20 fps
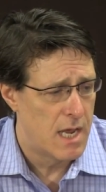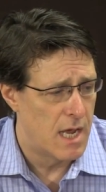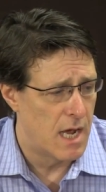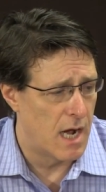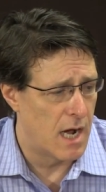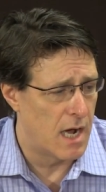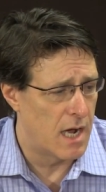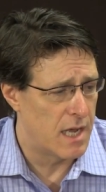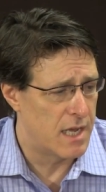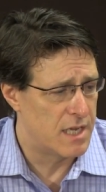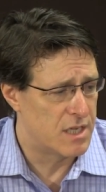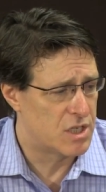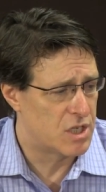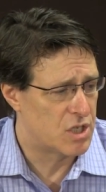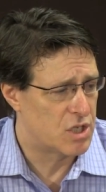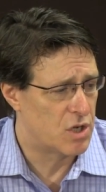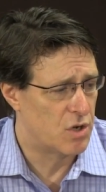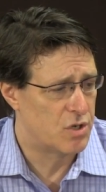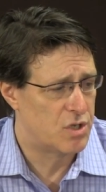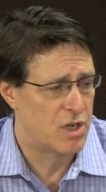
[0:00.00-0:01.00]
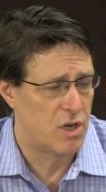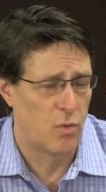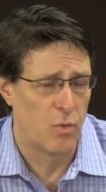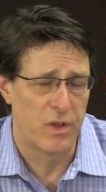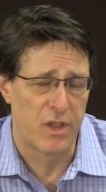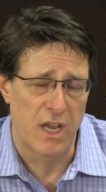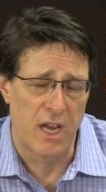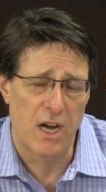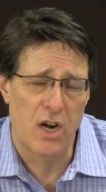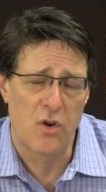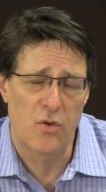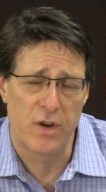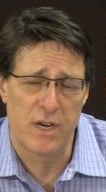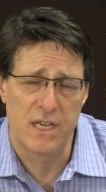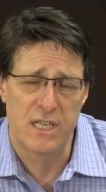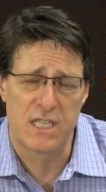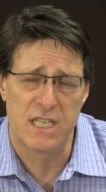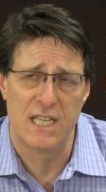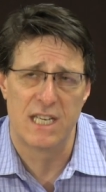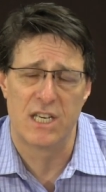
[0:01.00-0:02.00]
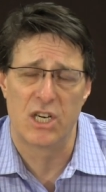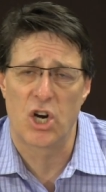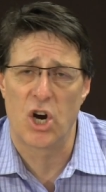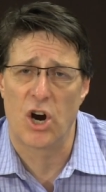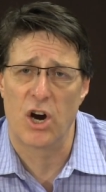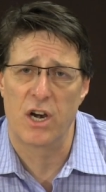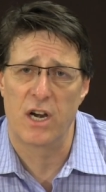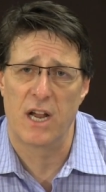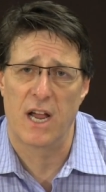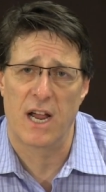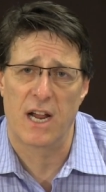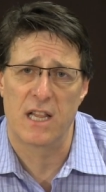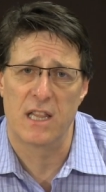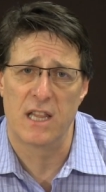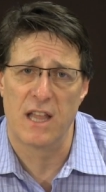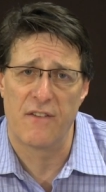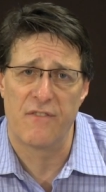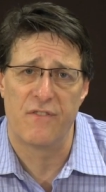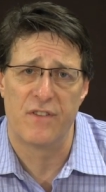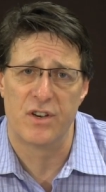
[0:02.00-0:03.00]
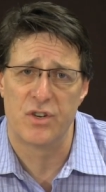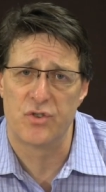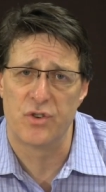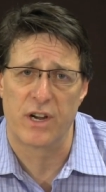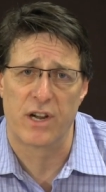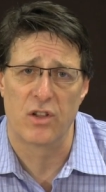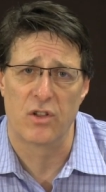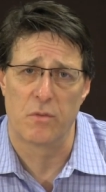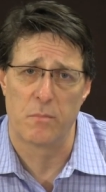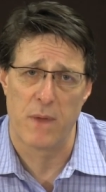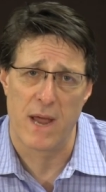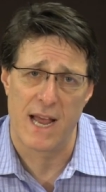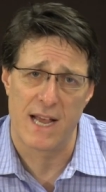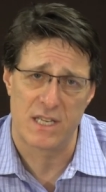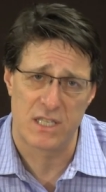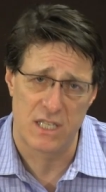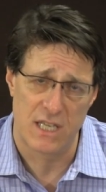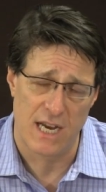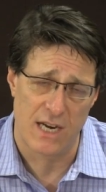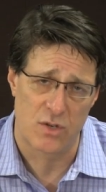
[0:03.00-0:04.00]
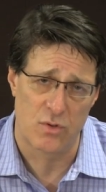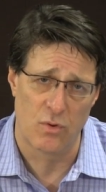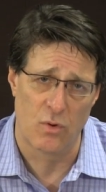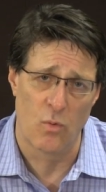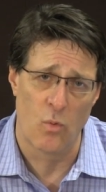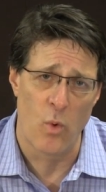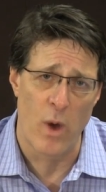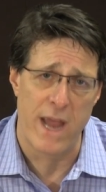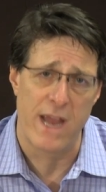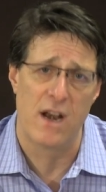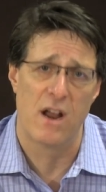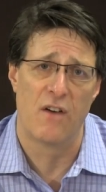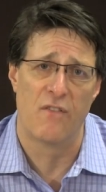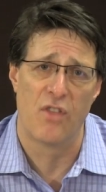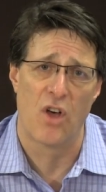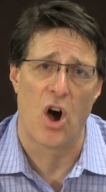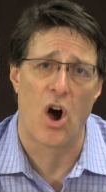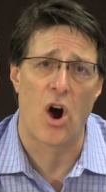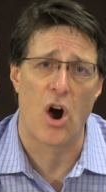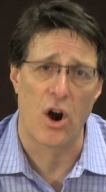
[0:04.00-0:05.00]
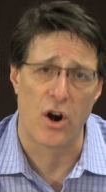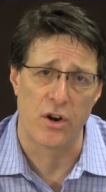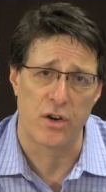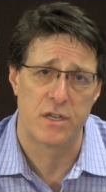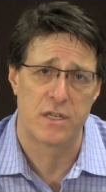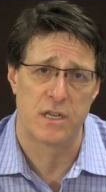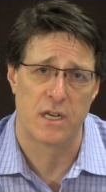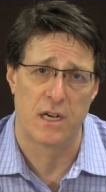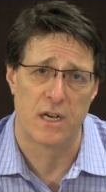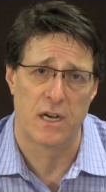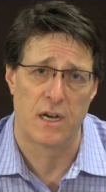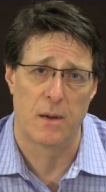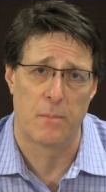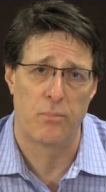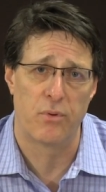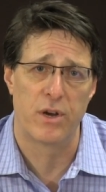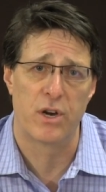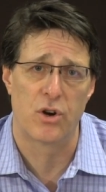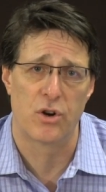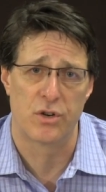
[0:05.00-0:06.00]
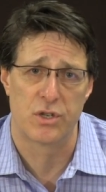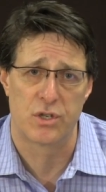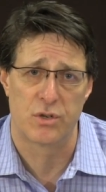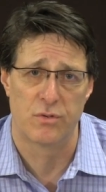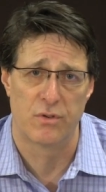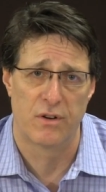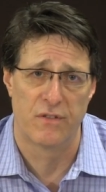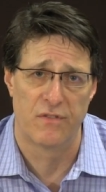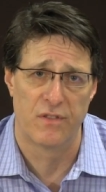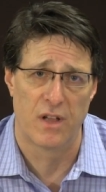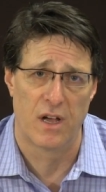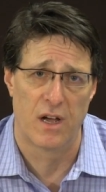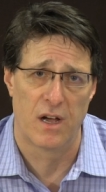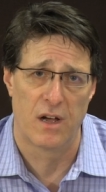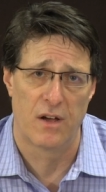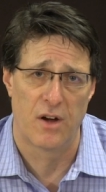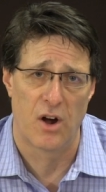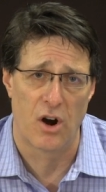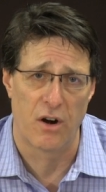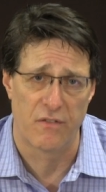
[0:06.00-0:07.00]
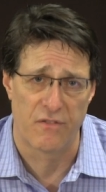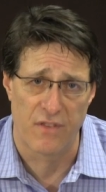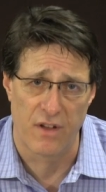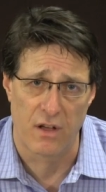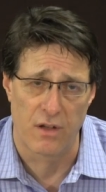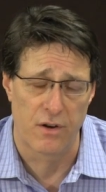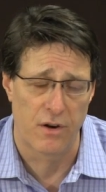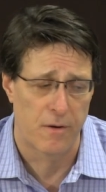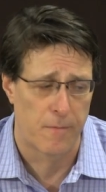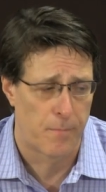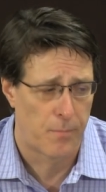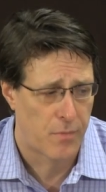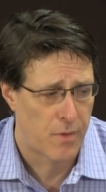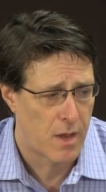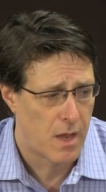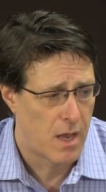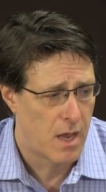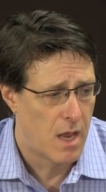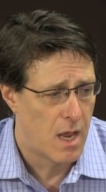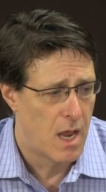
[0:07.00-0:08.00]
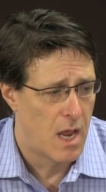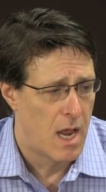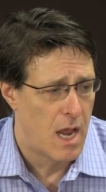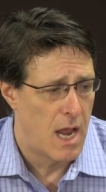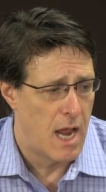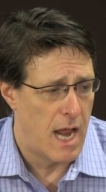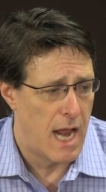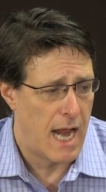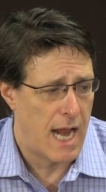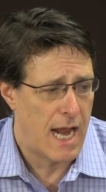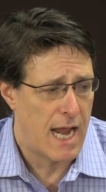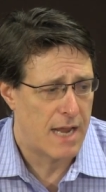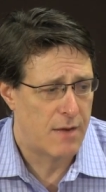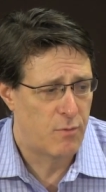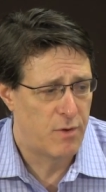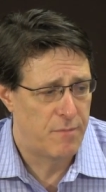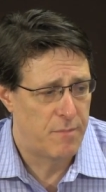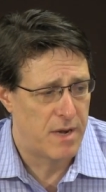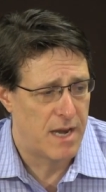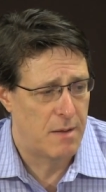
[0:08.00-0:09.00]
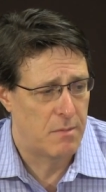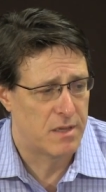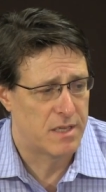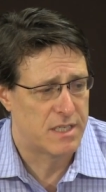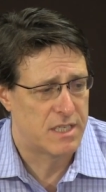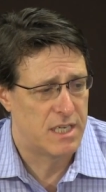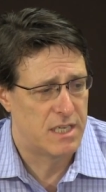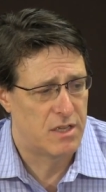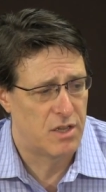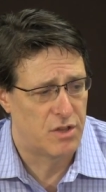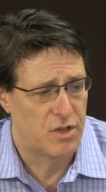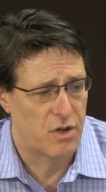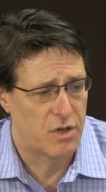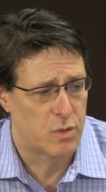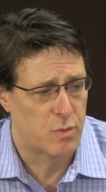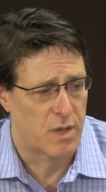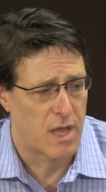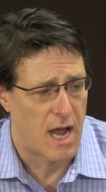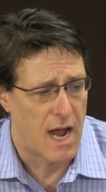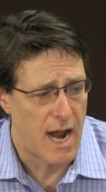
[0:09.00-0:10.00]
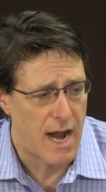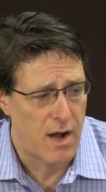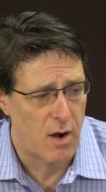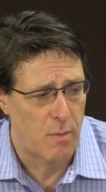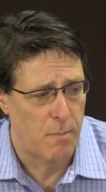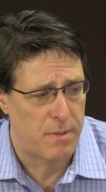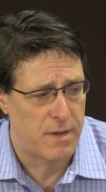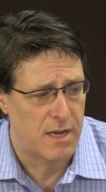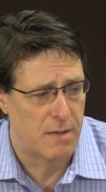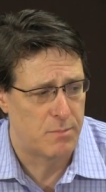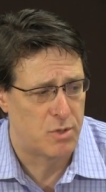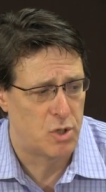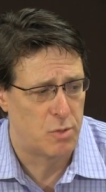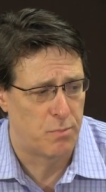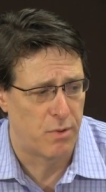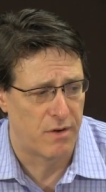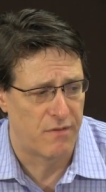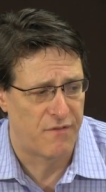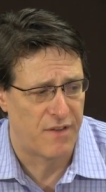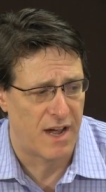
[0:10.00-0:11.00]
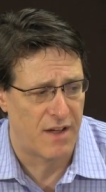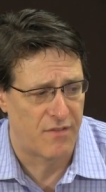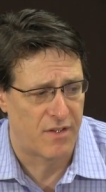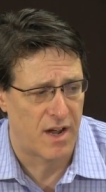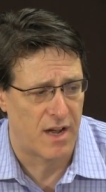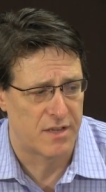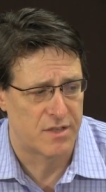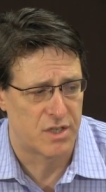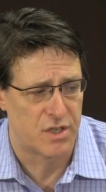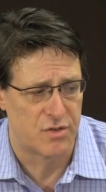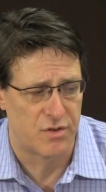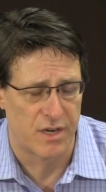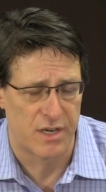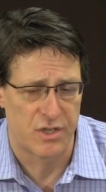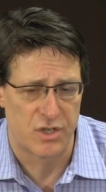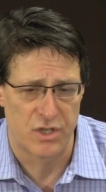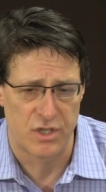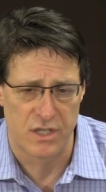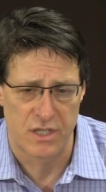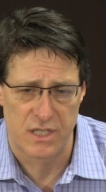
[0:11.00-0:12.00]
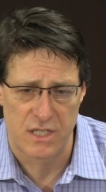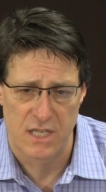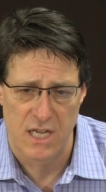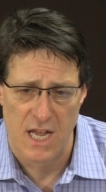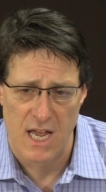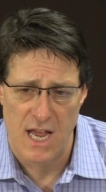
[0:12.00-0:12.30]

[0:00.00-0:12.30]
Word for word: uh, is associated with increase in cardiac left ventricular mass, the actual weight of the heart, uh, a precursor of uh, heart failure. And we've been able to see that those with higher PM2.5 concentrations